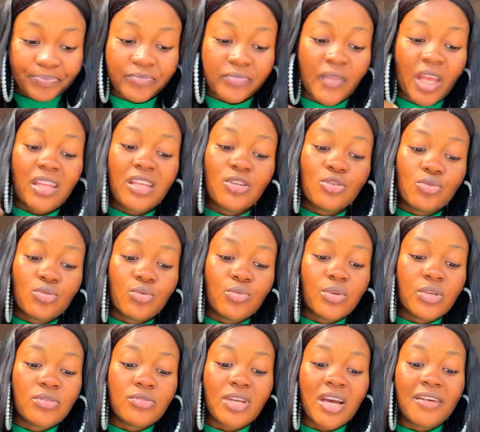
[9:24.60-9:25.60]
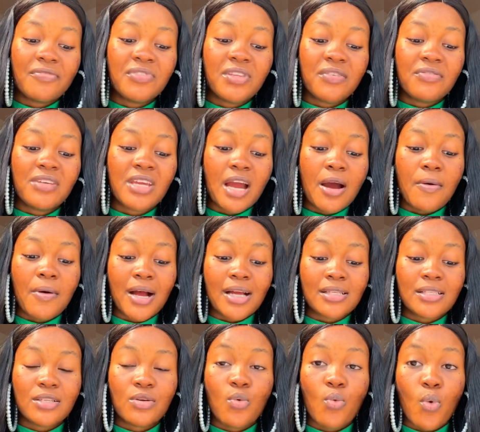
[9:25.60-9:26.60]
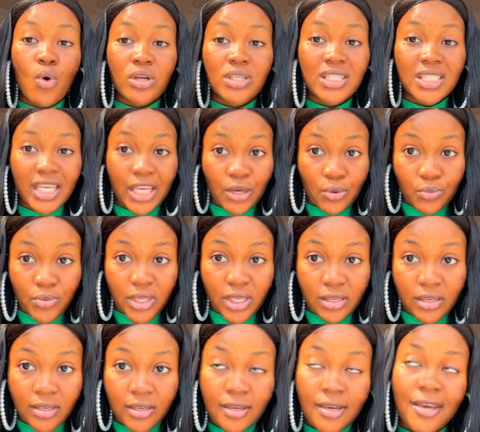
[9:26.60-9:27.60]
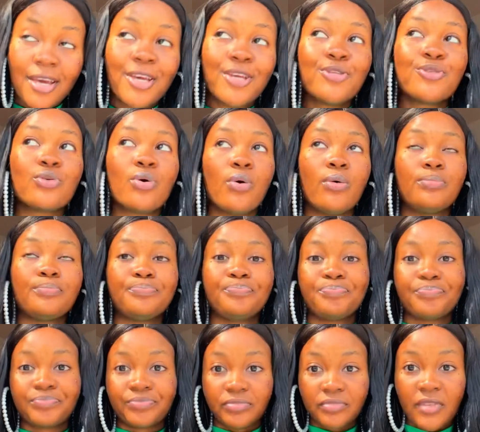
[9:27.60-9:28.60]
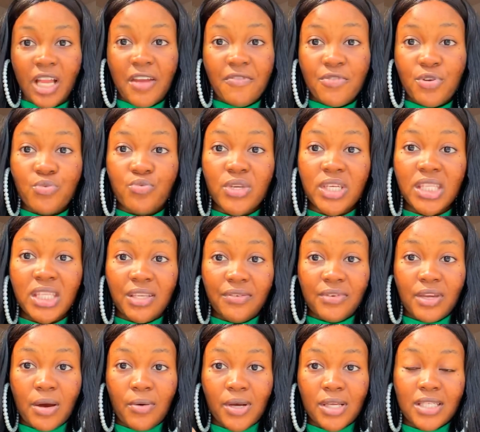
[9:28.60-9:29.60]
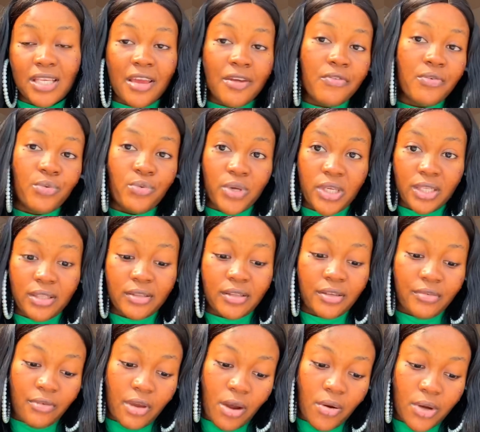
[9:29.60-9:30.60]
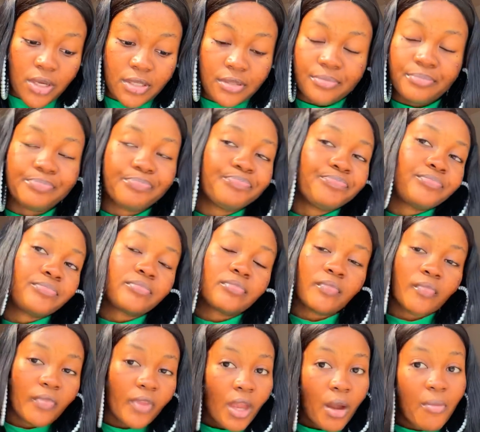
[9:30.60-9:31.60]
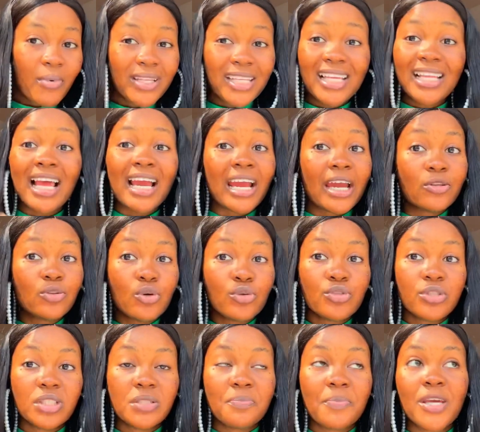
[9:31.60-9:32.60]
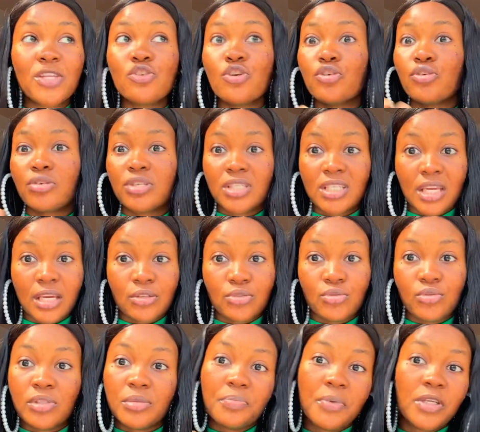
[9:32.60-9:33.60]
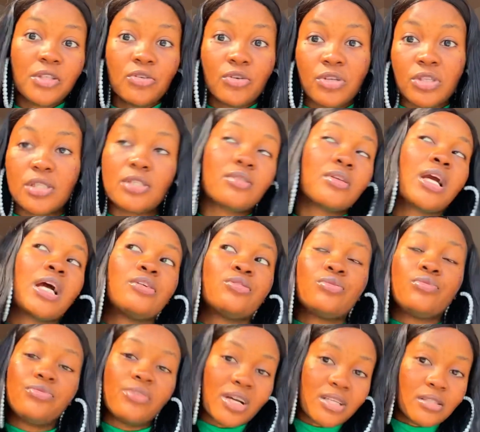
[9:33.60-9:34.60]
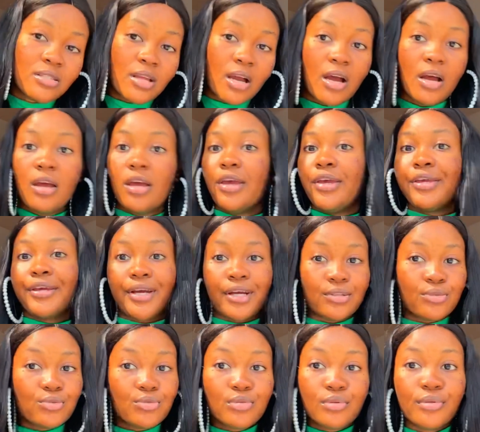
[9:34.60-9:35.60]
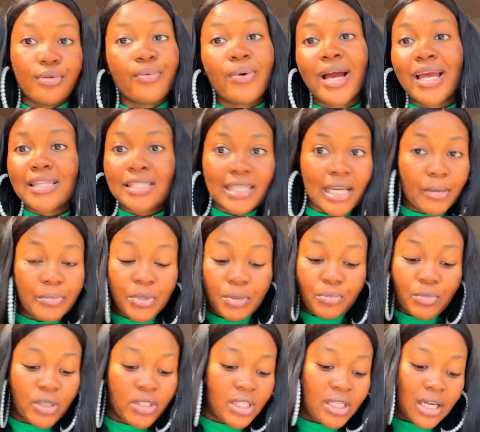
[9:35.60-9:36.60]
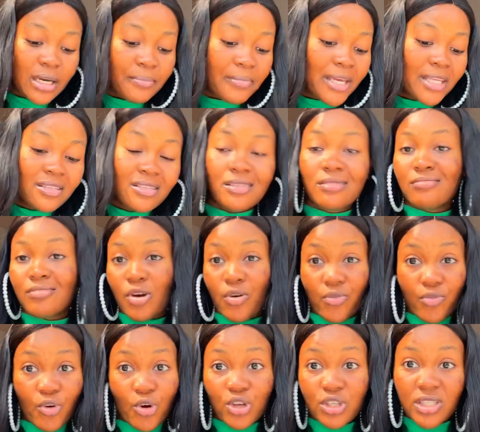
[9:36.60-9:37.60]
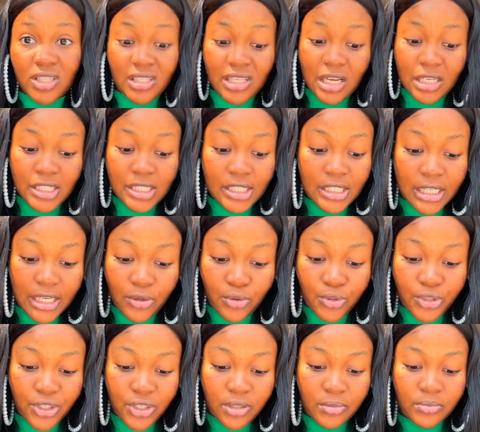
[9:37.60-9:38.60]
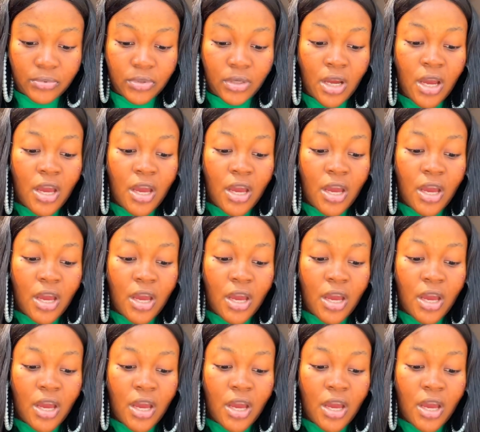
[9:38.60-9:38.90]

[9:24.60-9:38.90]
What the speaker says: In these 2 weeks you have 3 hours once a week. So every week 3 hours, every week 3 hours. But then like I told you, depending on your schedule, depending on it, you can do faster, you can do slower, it can be more, it can be anything. Of course, it's actually negotiable.